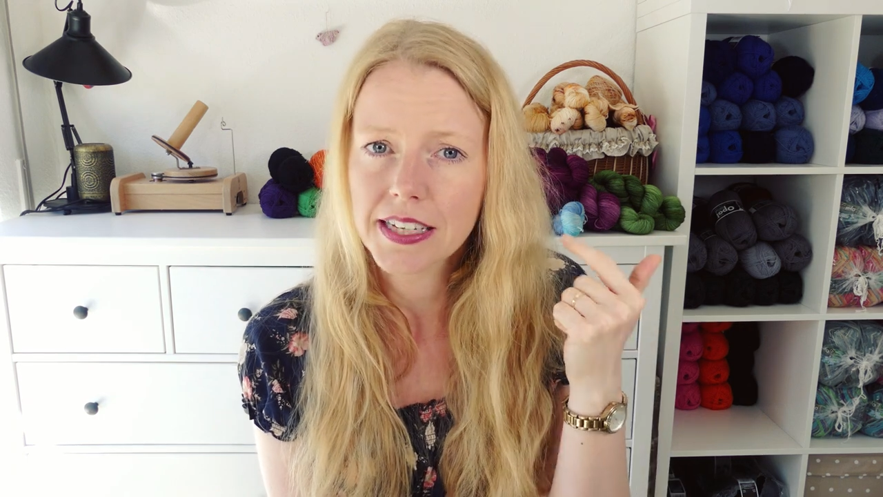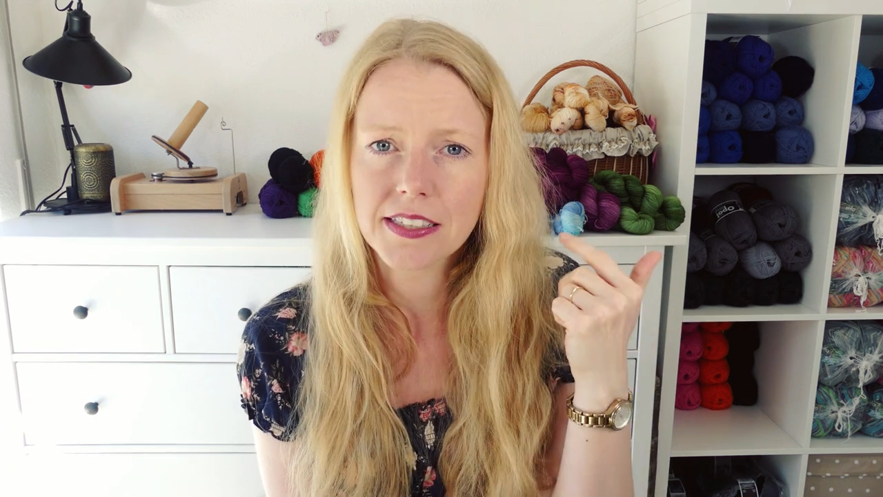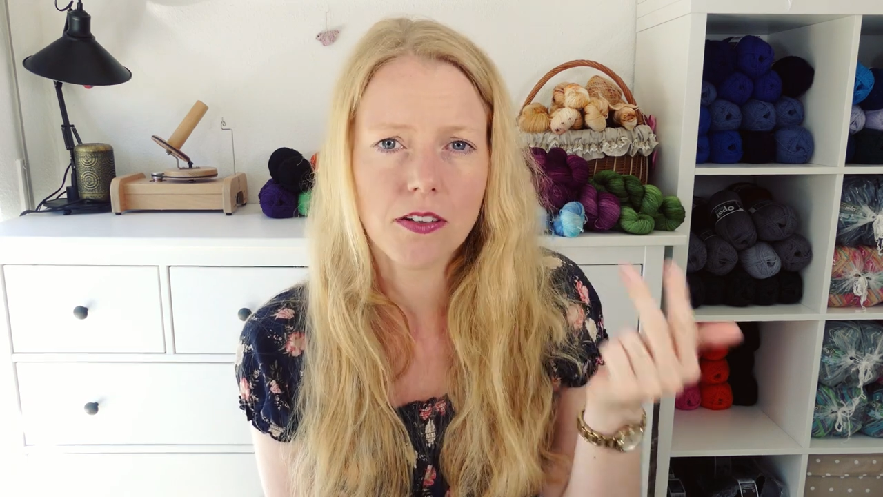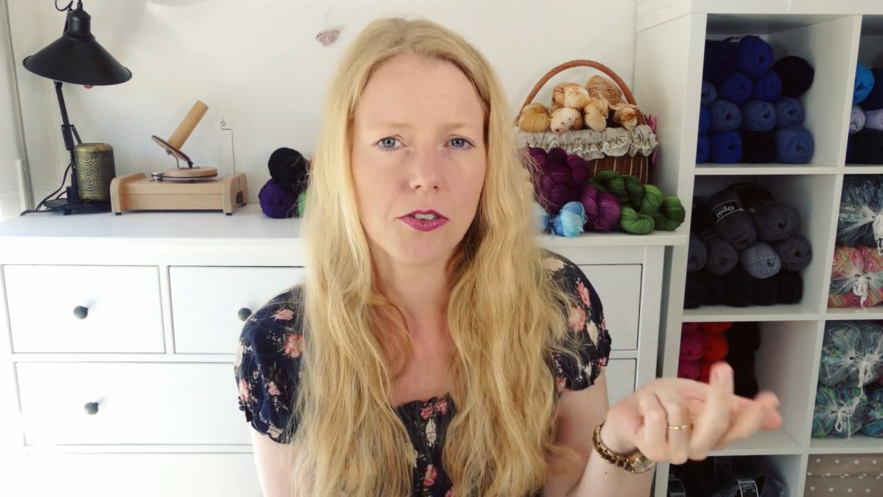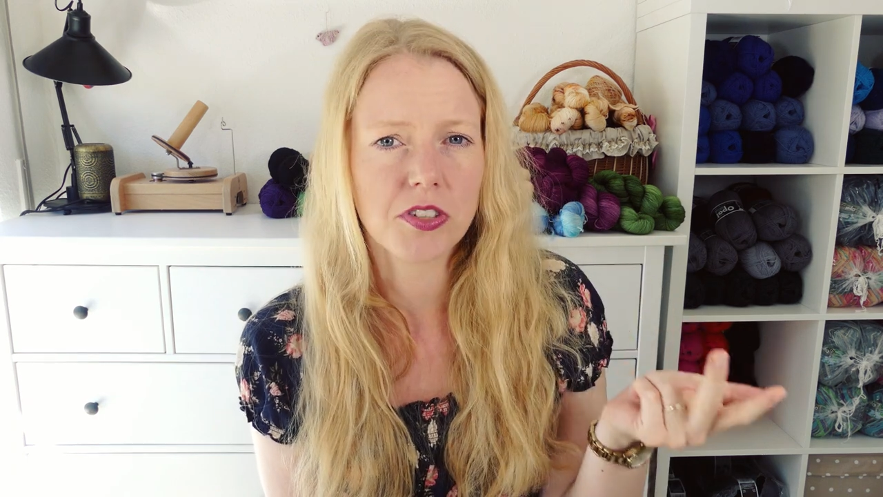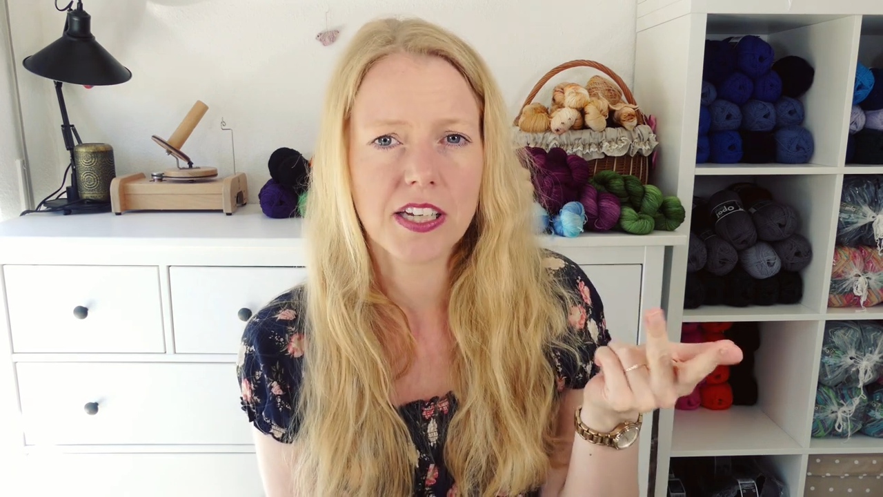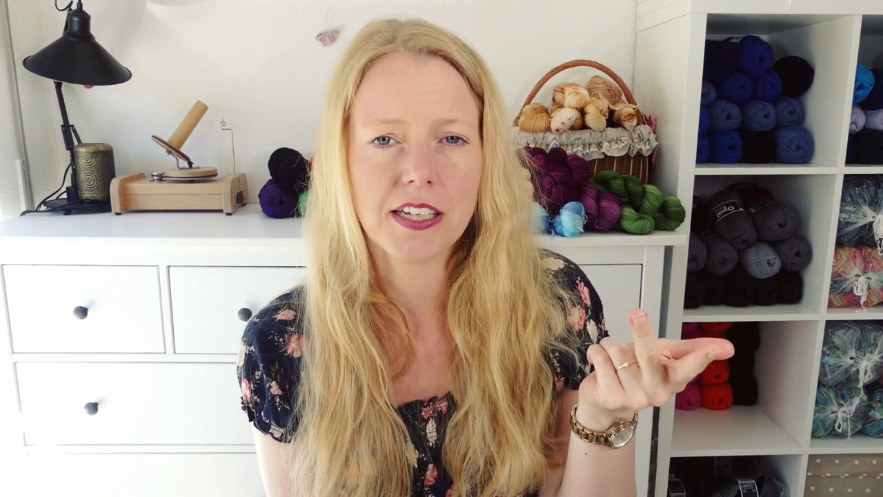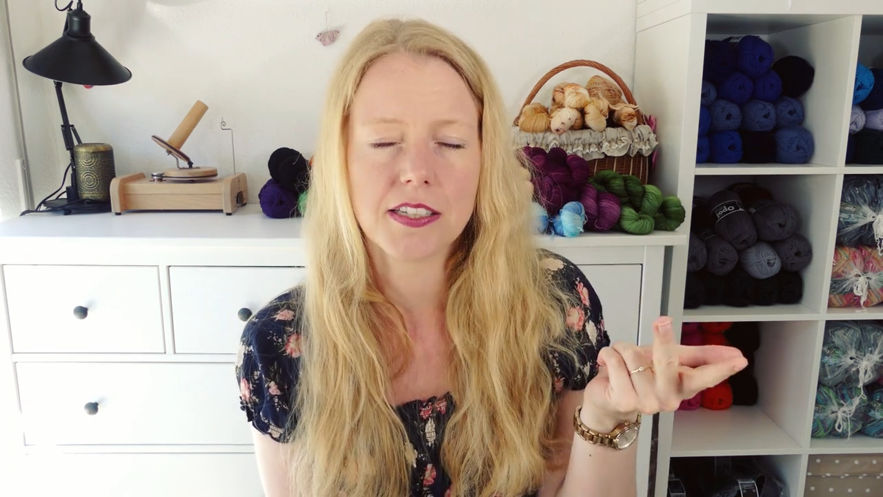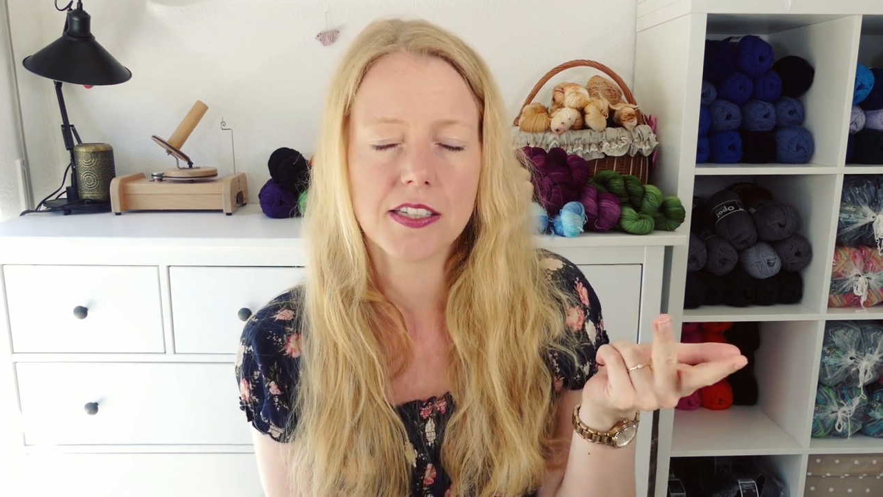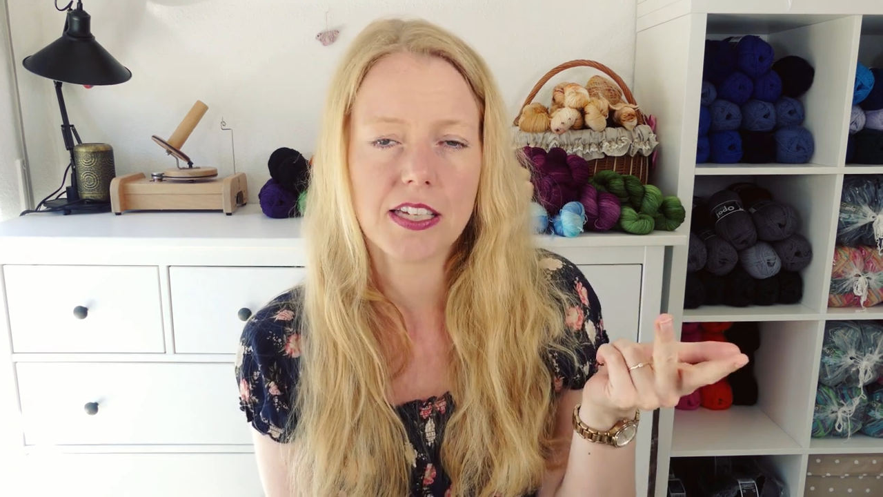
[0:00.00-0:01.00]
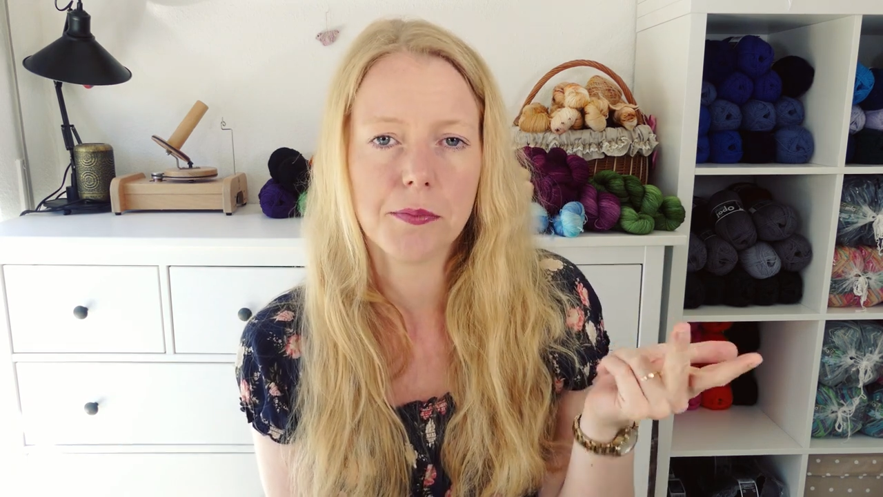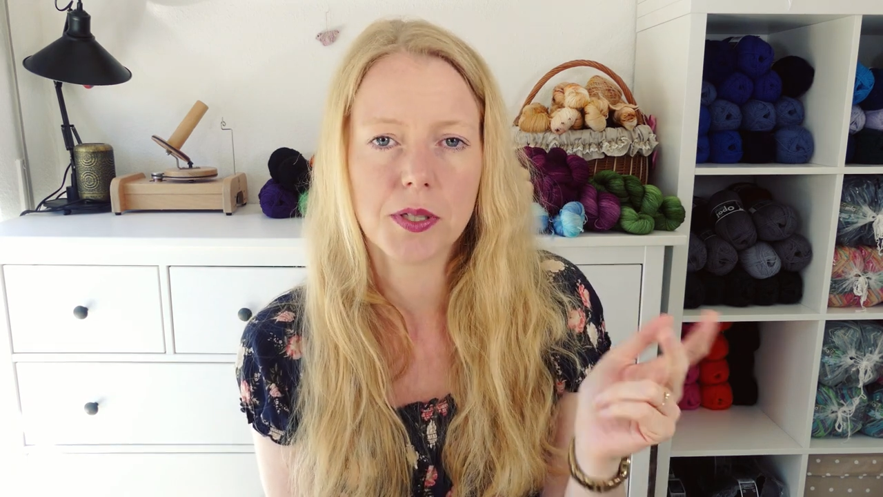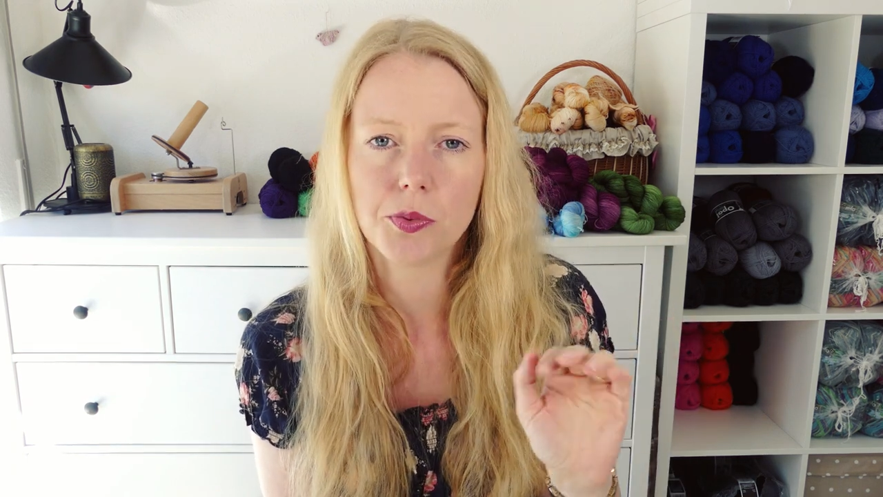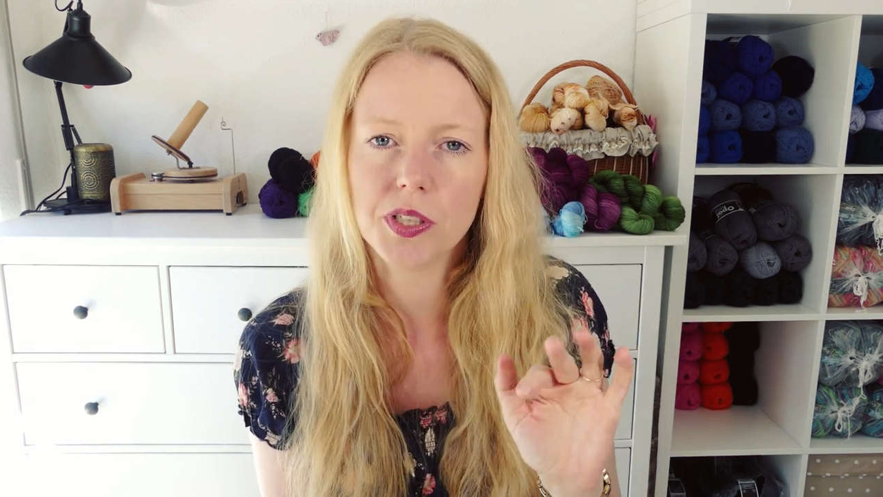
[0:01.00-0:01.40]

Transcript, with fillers: and alongside entertainment.